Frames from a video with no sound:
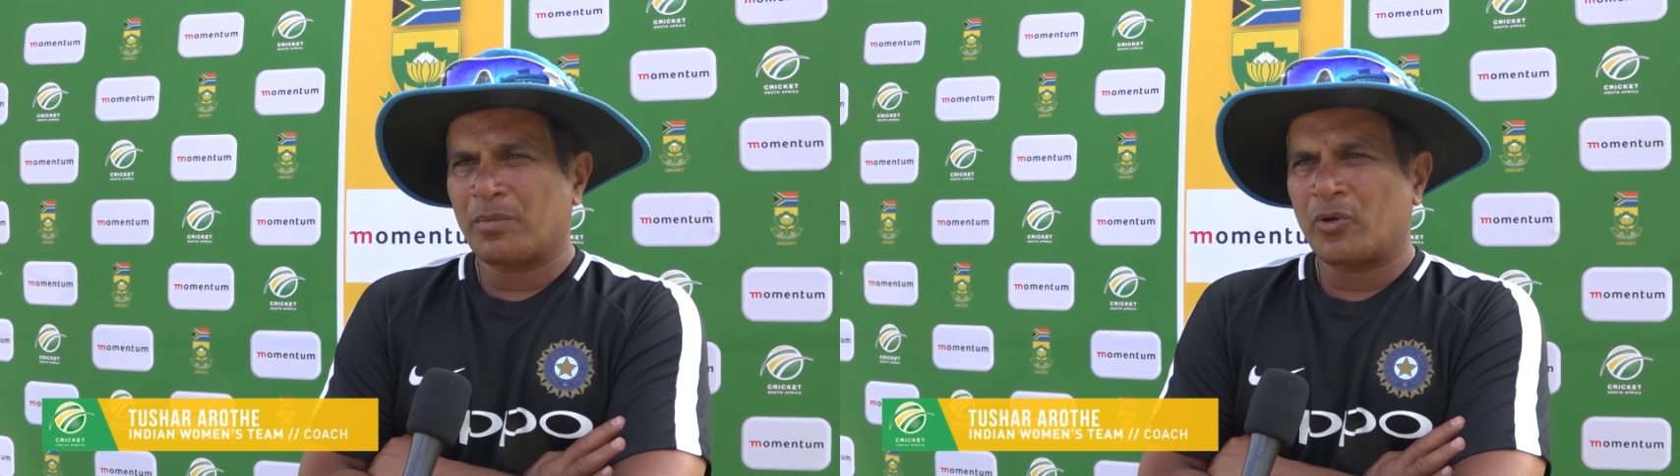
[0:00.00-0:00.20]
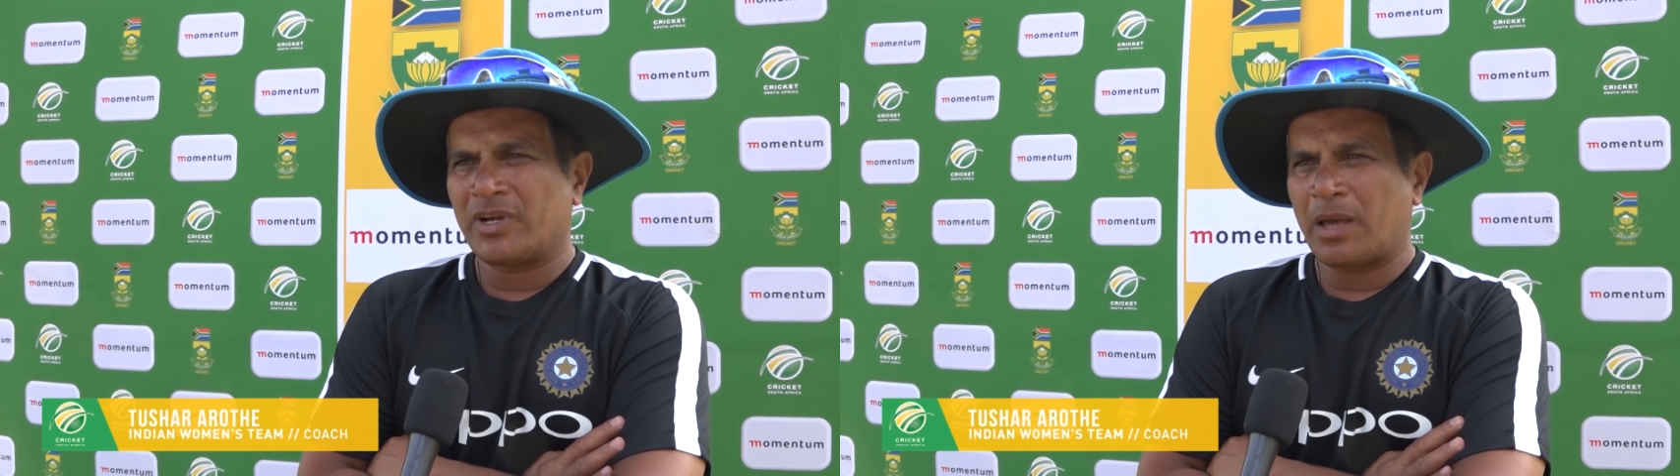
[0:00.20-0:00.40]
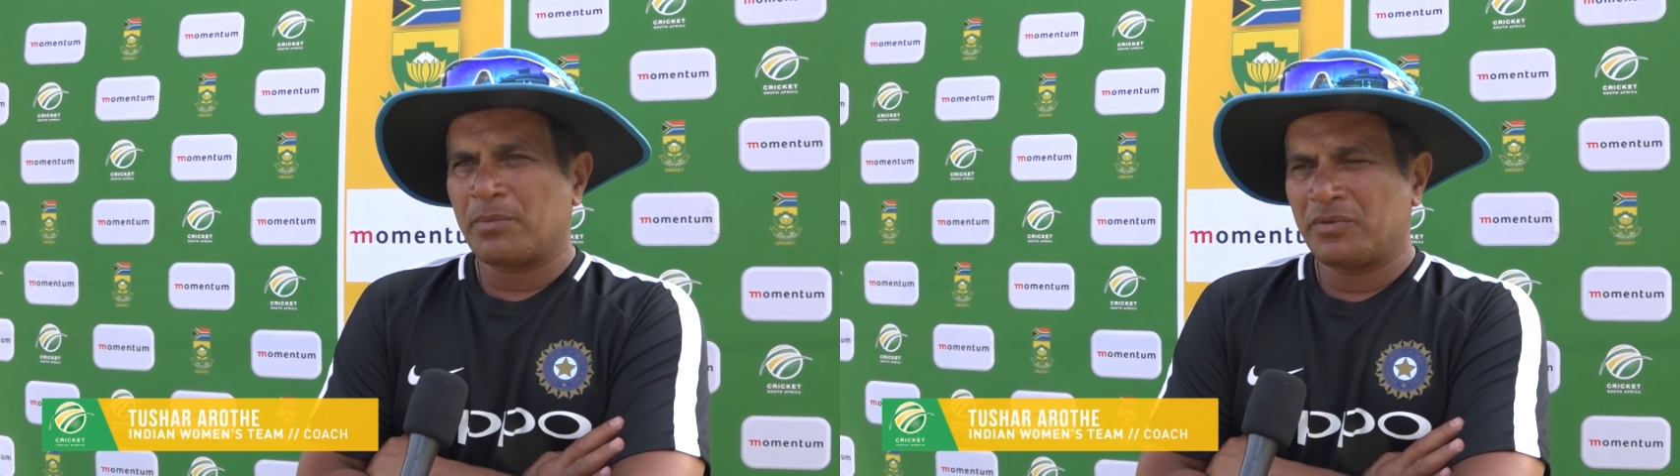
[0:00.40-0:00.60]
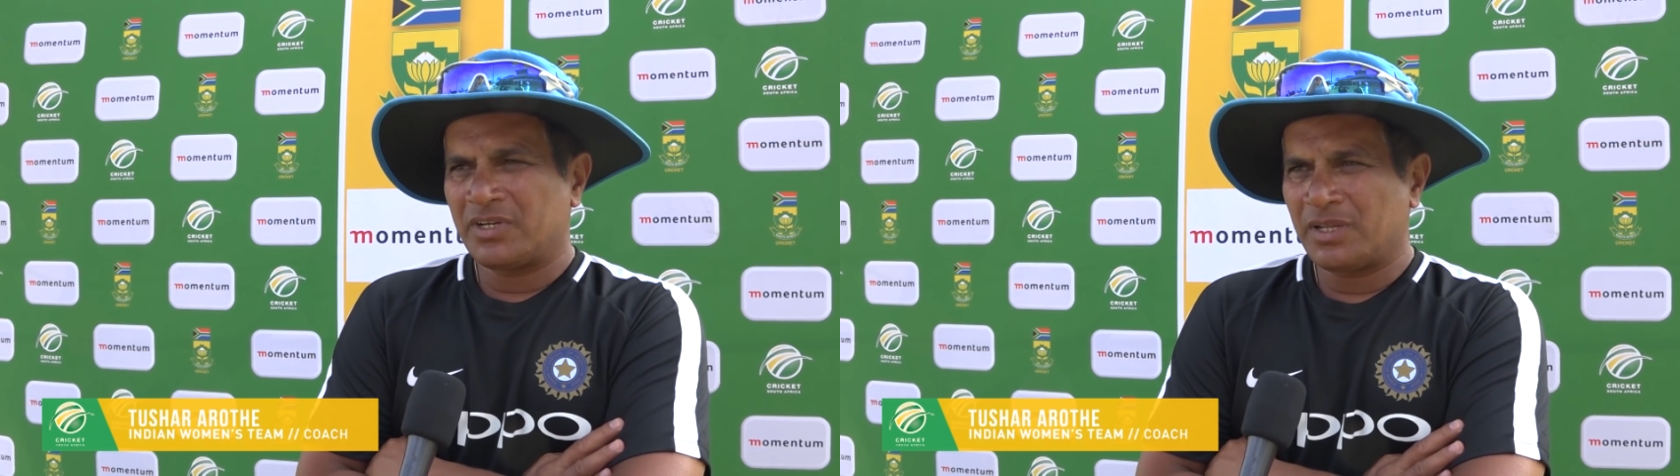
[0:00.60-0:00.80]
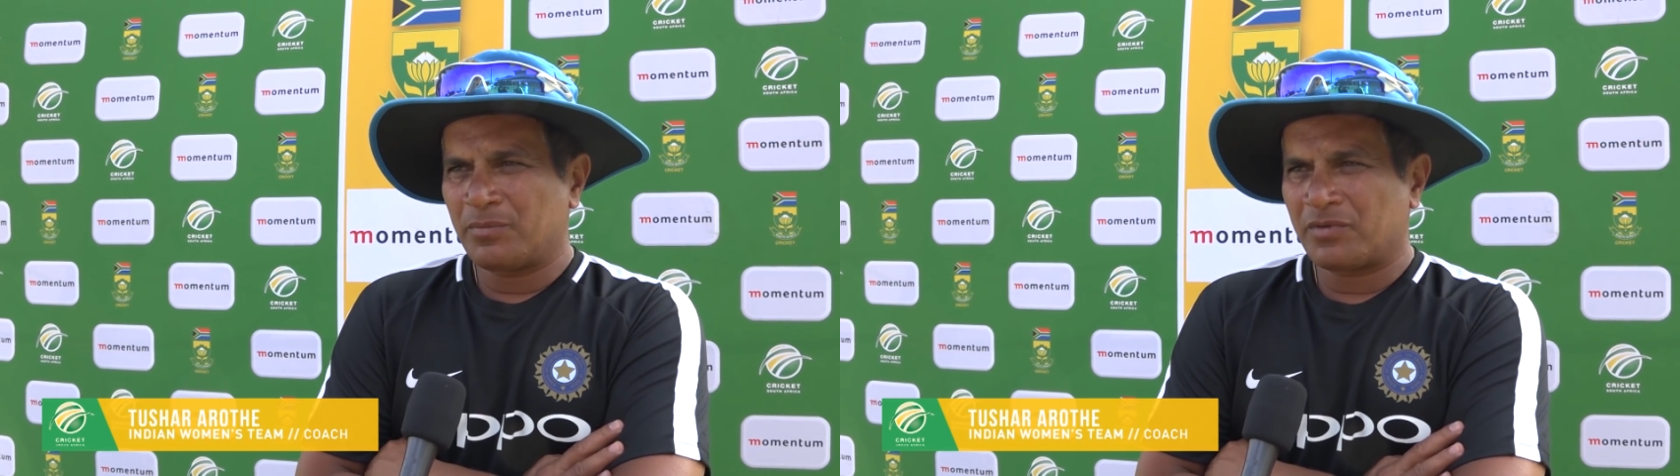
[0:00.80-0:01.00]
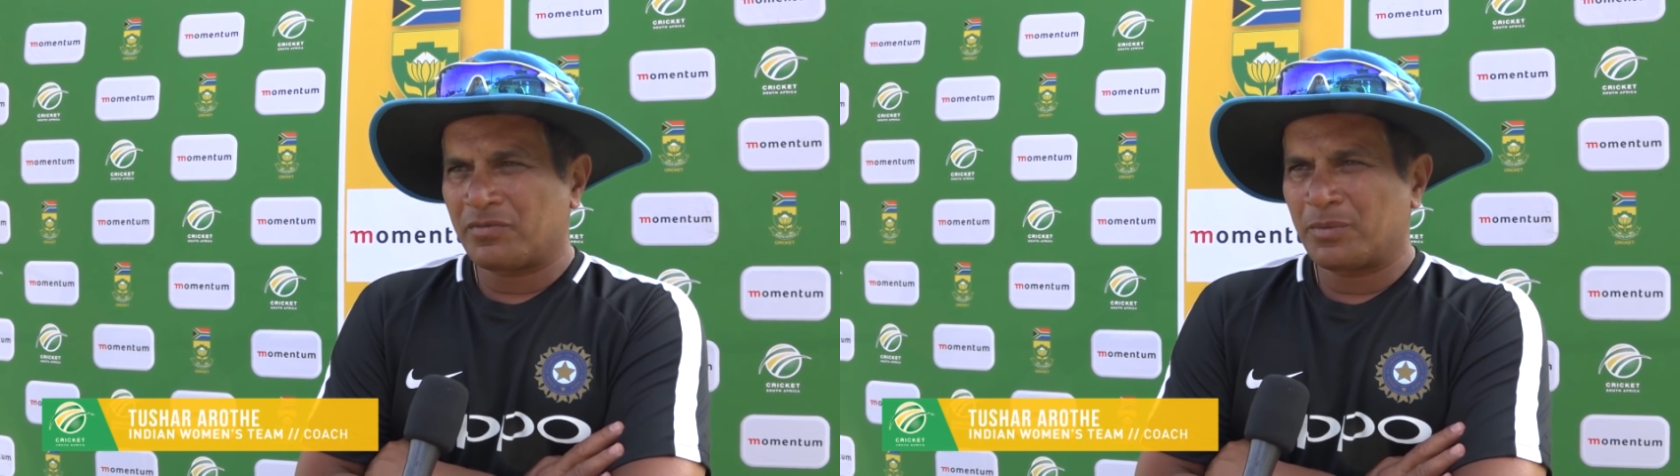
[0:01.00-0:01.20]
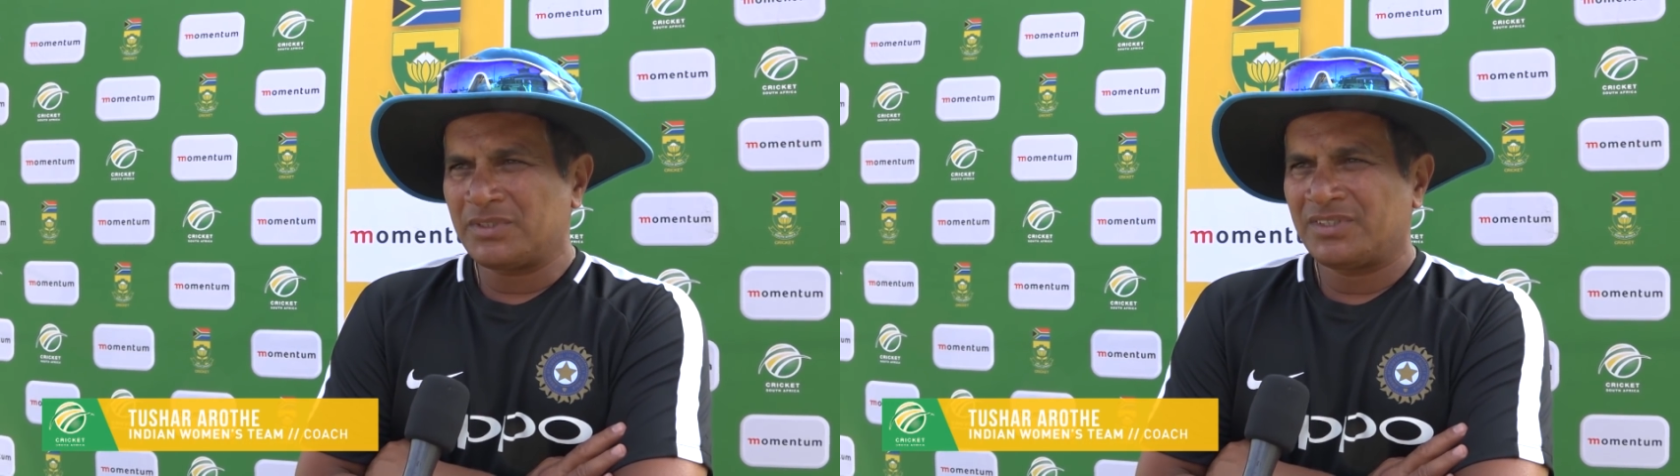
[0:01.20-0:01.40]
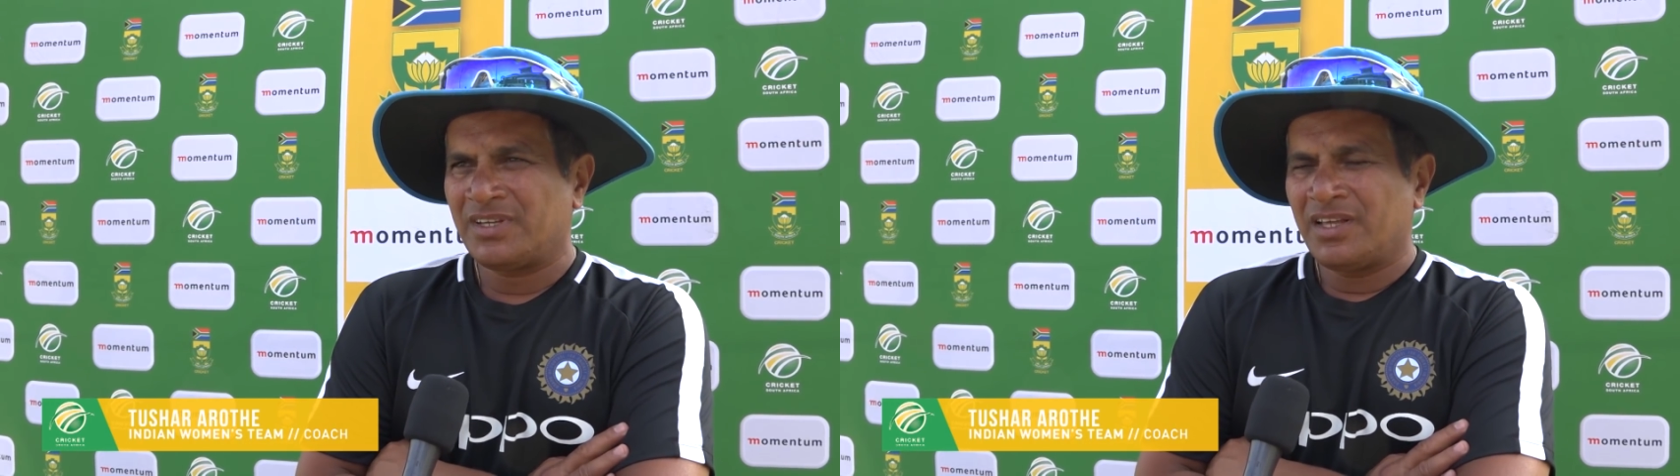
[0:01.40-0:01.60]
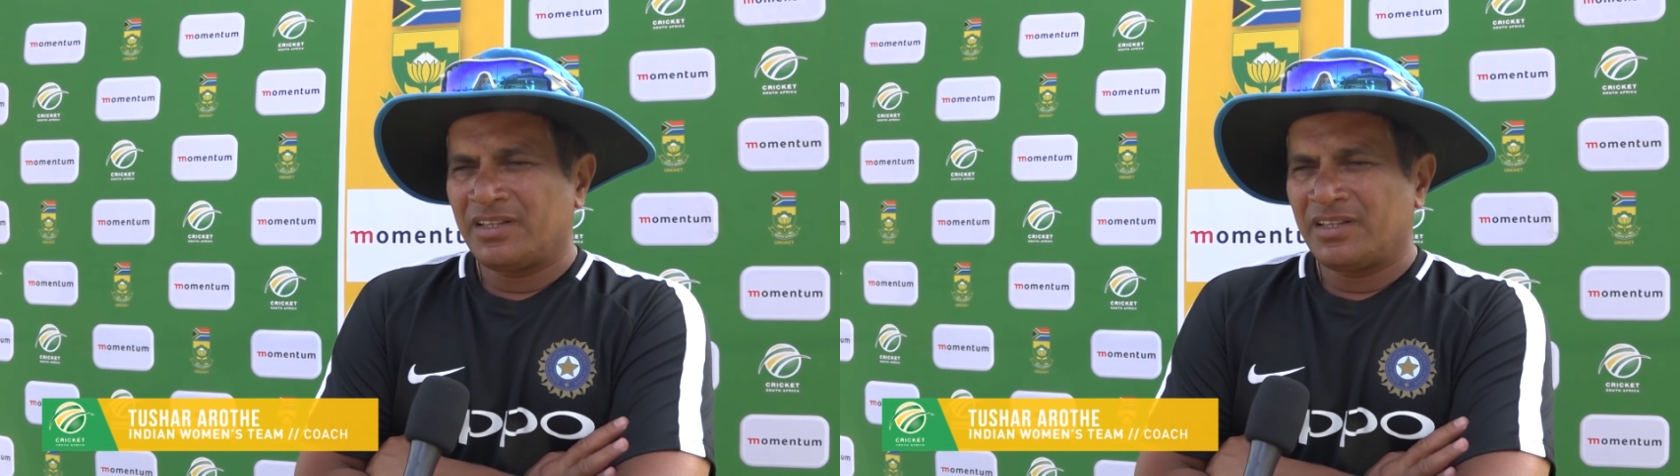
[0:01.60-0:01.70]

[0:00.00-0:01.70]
I'm quite happy with the team performance.